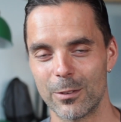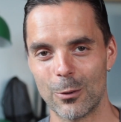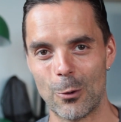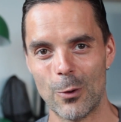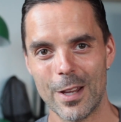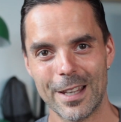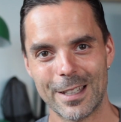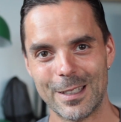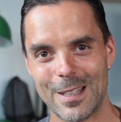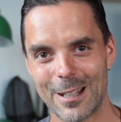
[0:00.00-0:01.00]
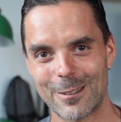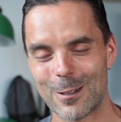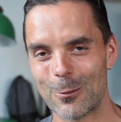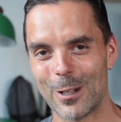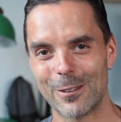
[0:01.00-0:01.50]
So that's
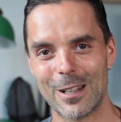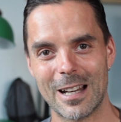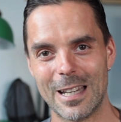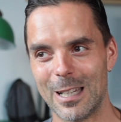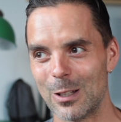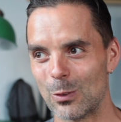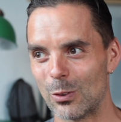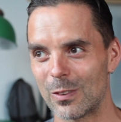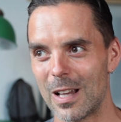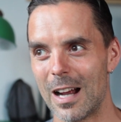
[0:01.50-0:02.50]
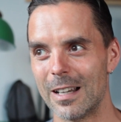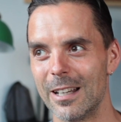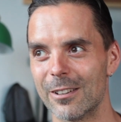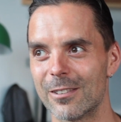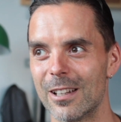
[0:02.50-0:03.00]
the reason I needed to start
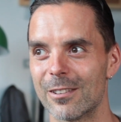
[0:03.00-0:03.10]
this